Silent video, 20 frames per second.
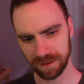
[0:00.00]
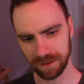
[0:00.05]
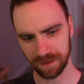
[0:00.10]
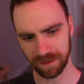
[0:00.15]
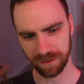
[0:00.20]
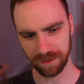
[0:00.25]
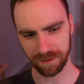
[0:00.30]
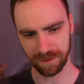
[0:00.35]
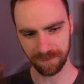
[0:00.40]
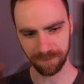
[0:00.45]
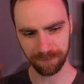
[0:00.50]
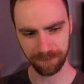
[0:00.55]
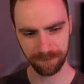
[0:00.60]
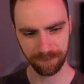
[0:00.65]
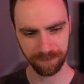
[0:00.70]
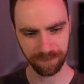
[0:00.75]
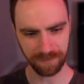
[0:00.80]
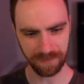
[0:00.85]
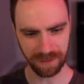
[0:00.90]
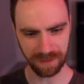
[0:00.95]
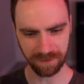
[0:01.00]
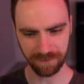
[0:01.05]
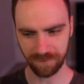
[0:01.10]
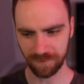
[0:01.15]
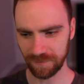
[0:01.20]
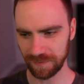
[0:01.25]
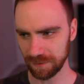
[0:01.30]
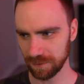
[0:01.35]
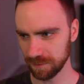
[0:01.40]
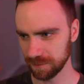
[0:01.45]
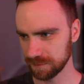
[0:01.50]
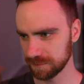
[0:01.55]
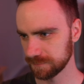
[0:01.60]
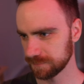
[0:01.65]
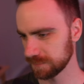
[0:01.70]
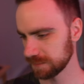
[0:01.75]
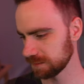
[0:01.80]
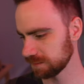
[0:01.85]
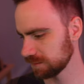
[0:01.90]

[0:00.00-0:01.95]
and Phil